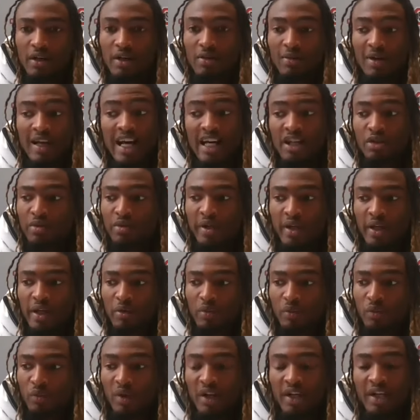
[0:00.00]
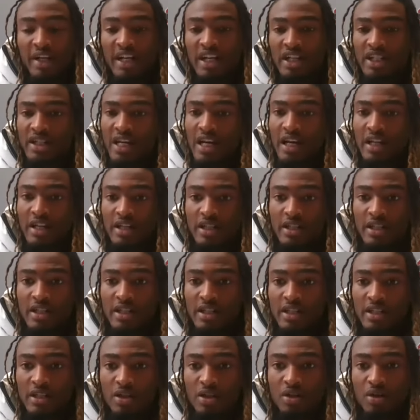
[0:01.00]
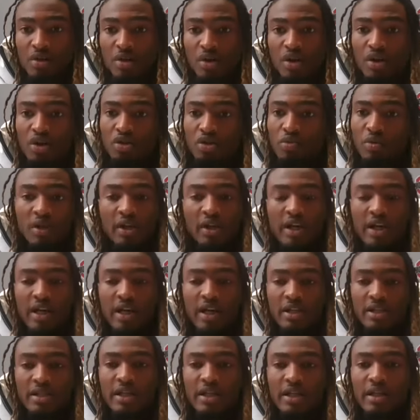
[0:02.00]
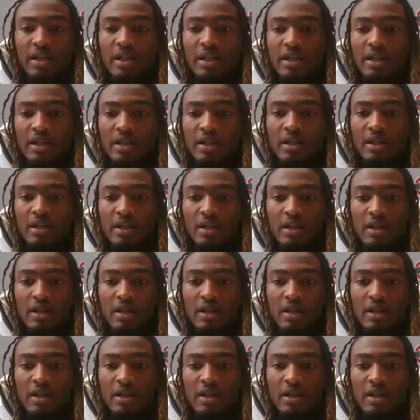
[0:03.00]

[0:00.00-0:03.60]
Last week really didn't challenge us, so really can't say nothing.